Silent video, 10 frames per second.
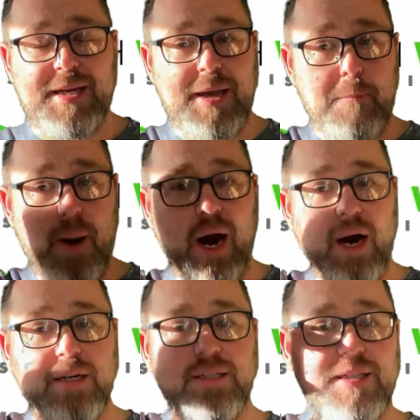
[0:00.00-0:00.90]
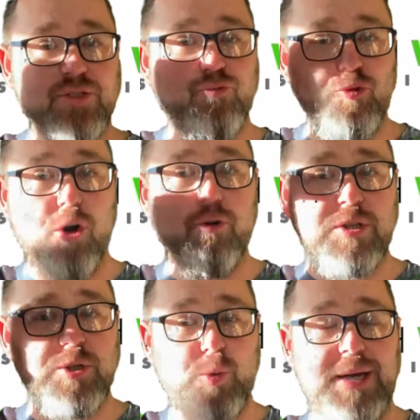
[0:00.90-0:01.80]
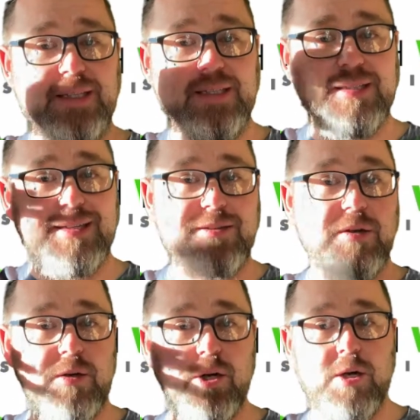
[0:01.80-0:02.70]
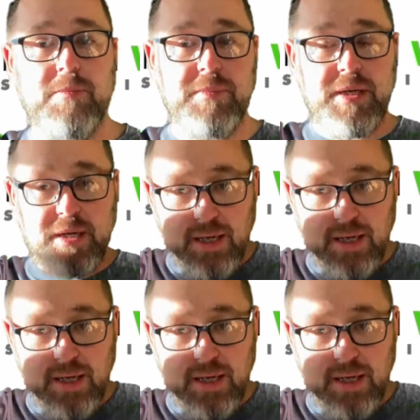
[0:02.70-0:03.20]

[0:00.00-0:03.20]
get part of this roaring 20s that's going to come